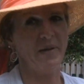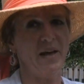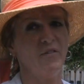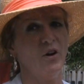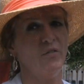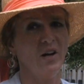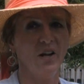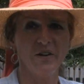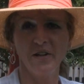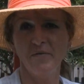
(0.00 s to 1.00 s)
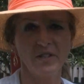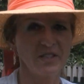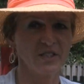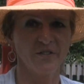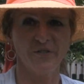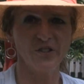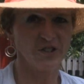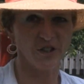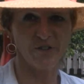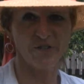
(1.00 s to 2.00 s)
have it overloaded. This is the
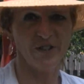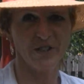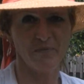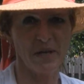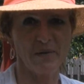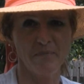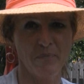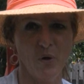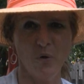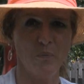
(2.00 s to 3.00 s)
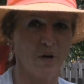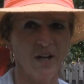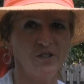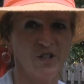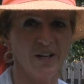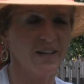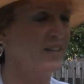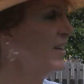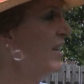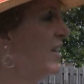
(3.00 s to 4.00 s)
first year for this beam pole project.
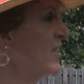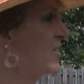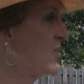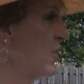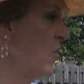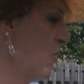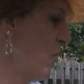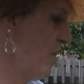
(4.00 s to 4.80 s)
So